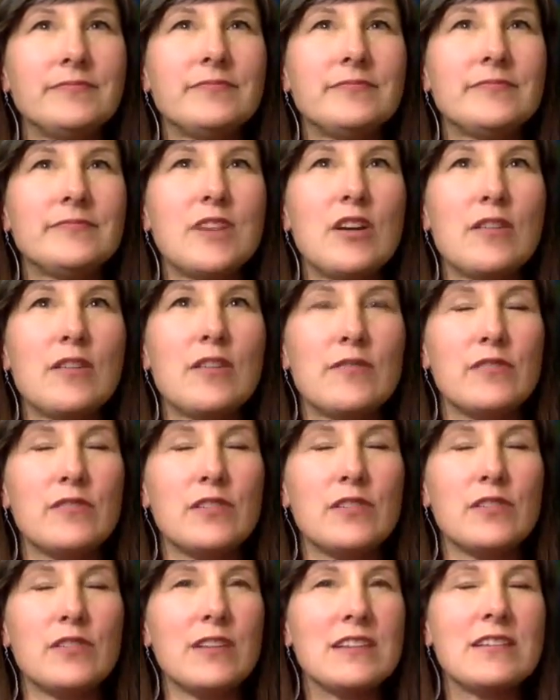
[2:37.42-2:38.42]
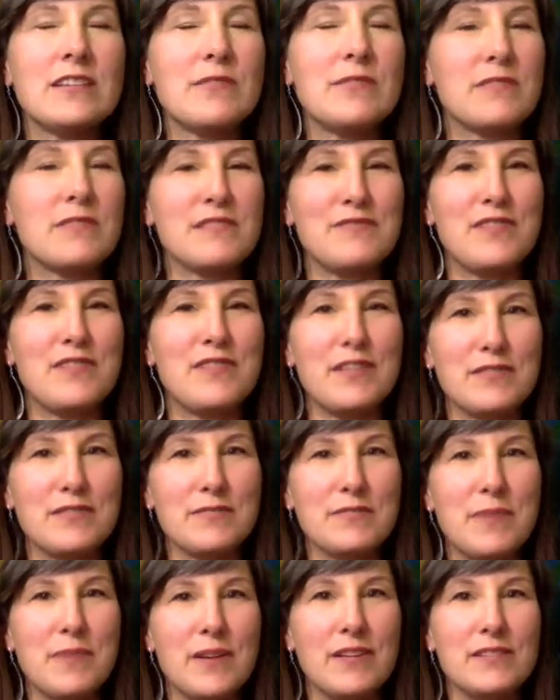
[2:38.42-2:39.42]
hurtful, that's not what this video is
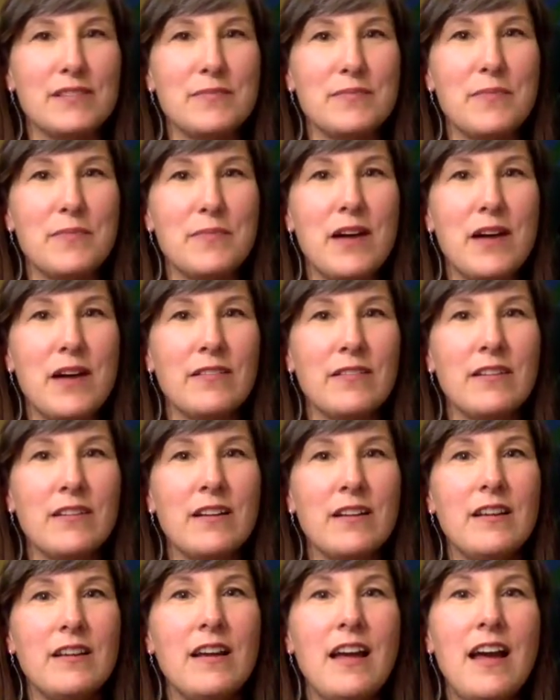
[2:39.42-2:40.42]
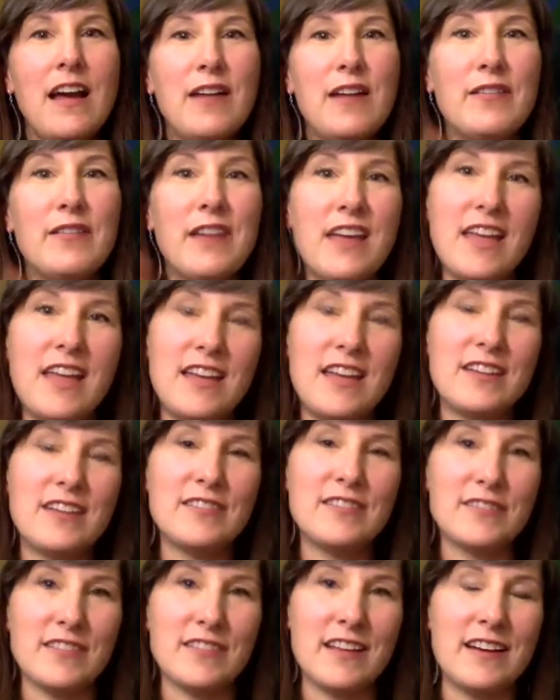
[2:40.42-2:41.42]
about. It's about how to
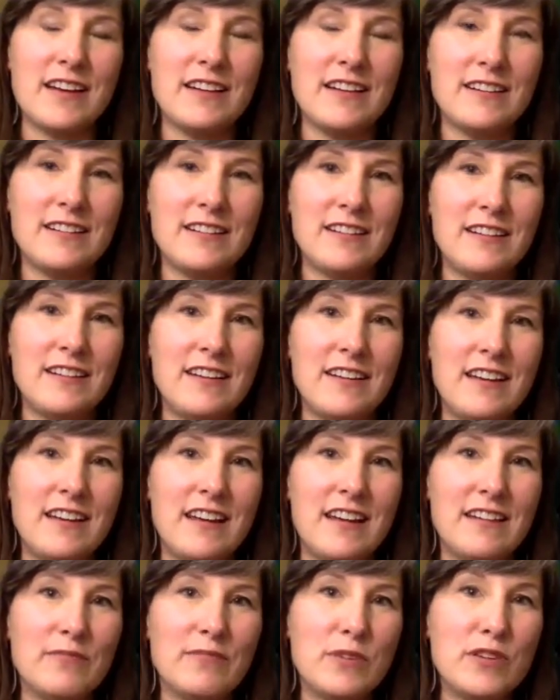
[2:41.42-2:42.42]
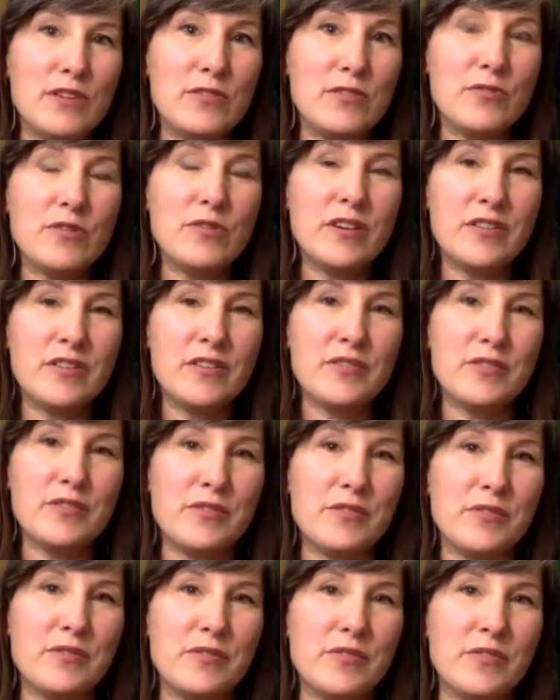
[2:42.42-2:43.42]
handle that and what you can
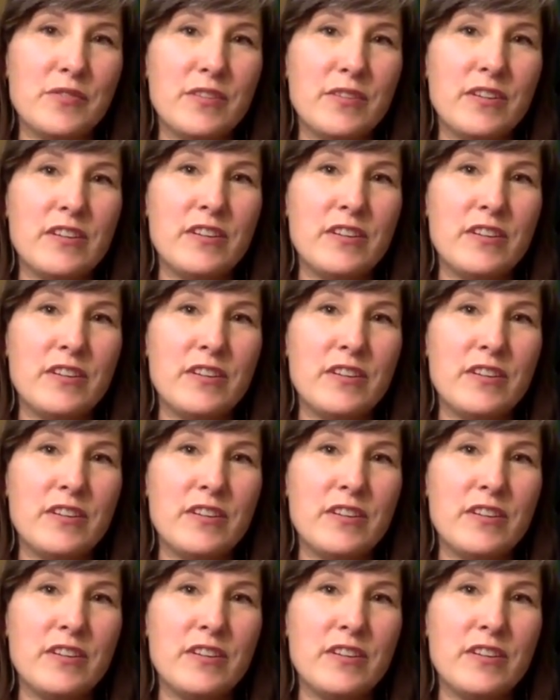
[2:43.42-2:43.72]
do